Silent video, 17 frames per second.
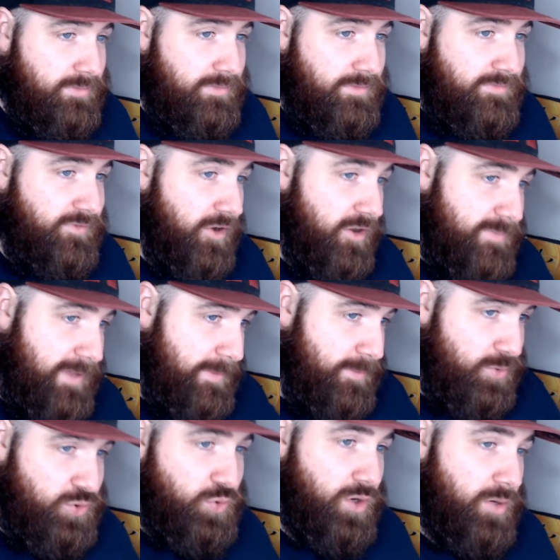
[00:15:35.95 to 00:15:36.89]
5 people
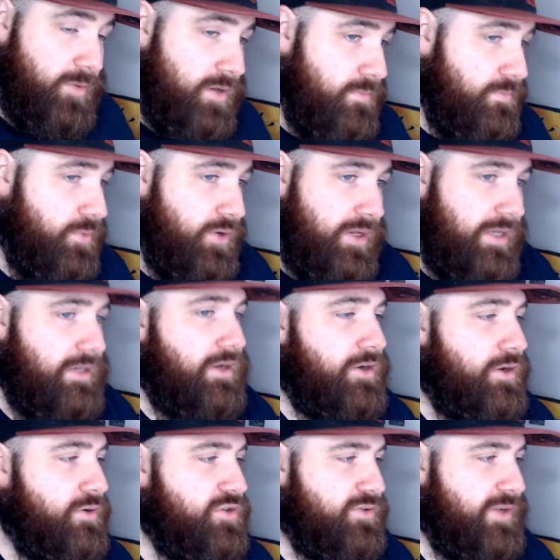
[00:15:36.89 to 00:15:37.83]
tournament, but you're not
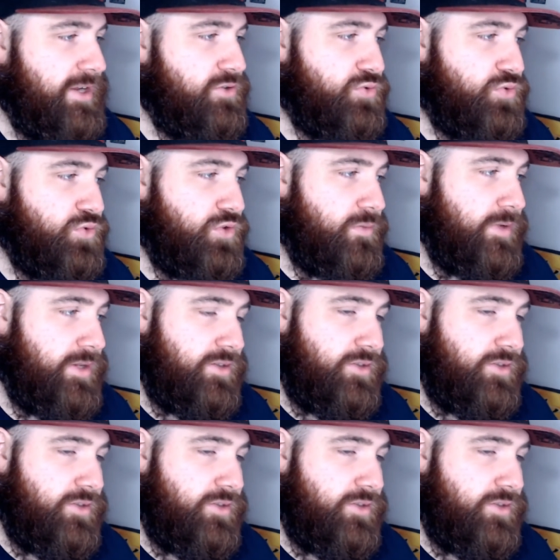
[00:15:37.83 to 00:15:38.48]
going to an actual tournament.